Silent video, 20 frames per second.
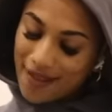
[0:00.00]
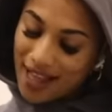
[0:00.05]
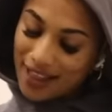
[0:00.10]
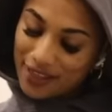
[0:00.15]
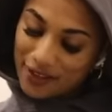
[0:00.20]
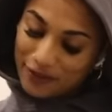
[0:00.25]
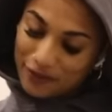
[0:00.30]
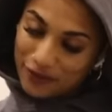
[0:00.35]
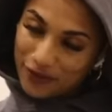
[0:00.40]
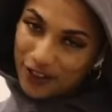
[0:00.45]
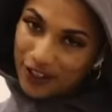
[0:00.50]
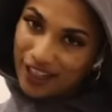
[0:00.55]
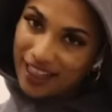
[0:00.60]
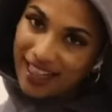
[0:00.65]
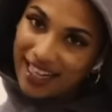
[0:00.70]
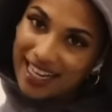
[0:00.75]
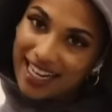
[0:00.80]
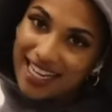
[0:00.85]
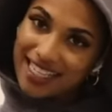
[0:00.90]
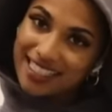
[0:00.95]
And the first
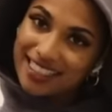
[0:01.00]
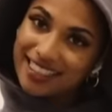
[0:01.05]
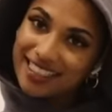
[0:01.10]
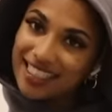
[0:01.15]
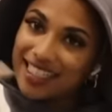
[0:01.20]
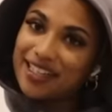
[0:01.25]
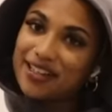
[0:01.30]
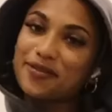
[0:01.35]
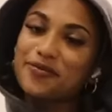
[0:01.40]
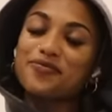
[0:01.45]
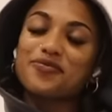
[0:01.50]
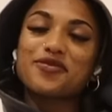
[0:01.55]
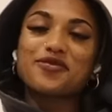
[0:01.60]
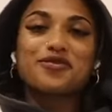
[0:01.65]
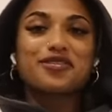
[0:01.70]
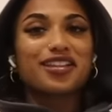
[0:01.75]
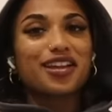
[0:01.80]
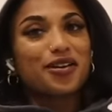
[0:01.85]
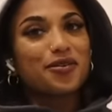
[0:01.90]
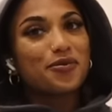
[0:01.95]
thing I did
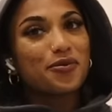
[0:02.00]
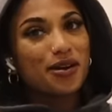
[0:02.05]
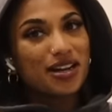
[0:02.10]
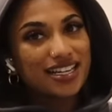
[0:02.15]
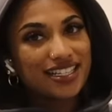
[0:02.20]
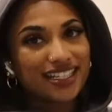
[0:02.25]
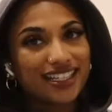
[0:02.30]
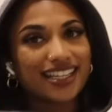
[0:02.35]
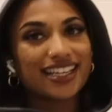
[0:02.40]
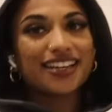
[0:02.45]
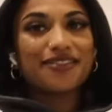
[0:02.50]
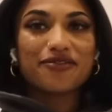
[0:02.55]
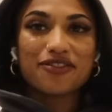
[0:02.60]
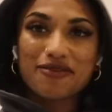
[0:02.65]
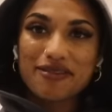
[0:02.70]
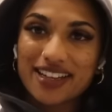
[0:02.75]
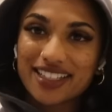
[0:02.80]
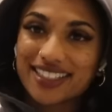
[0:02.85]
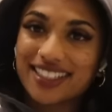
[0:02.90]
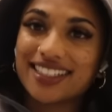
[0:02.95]
was I went to the
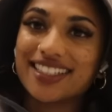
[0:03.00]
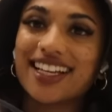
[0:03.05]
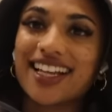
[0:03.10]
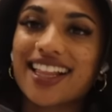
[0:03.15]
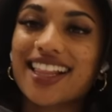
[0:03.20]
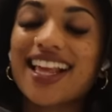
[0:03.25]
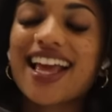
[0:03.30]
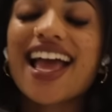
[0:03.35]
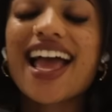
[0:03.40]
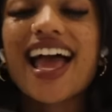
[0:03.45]
information desk